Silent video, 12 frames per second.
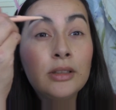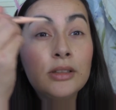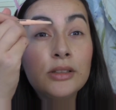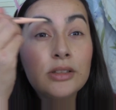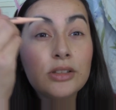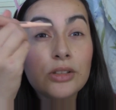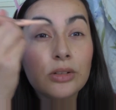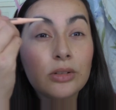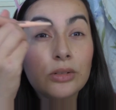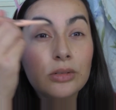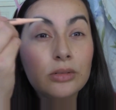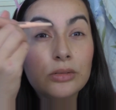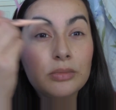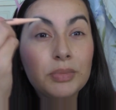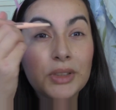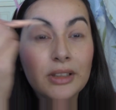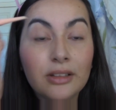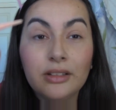So,
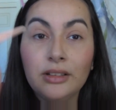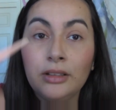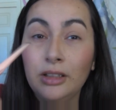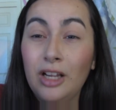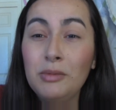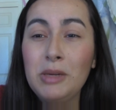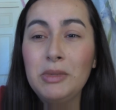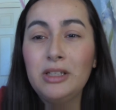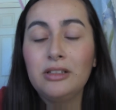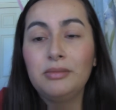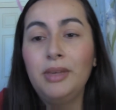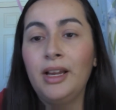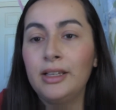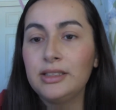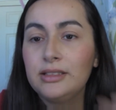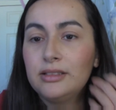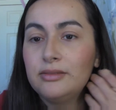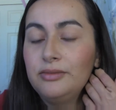but a lot of my makeup has
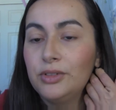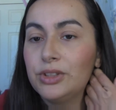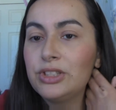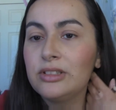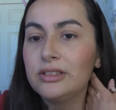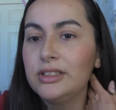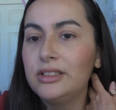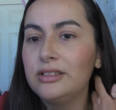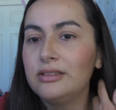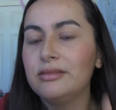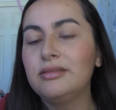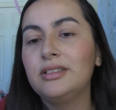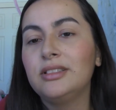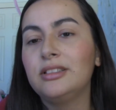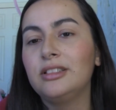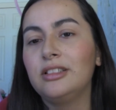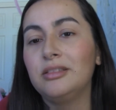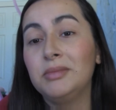it, unfortunately, and
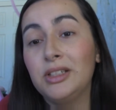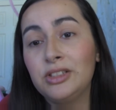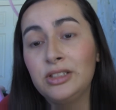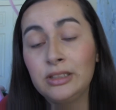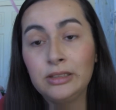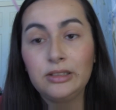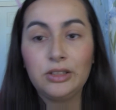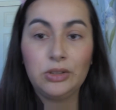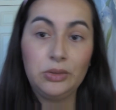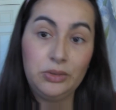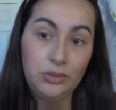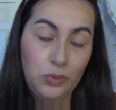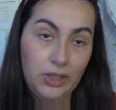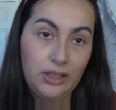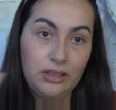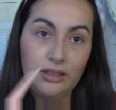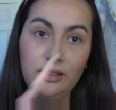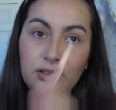I'm not just gonna throw it
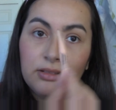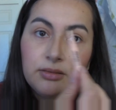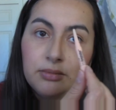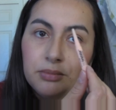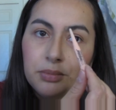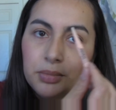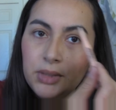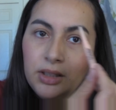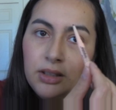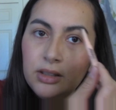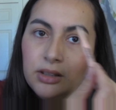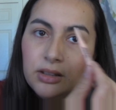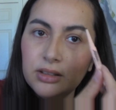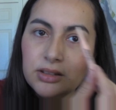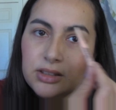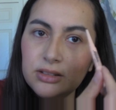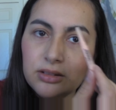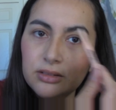away because,
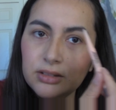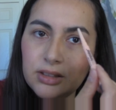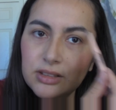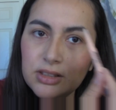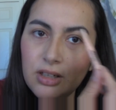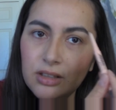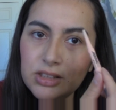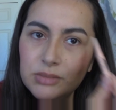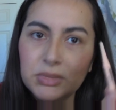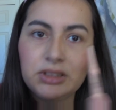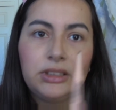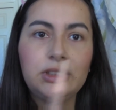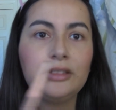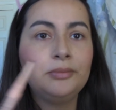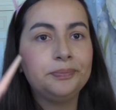you know, it does cost money.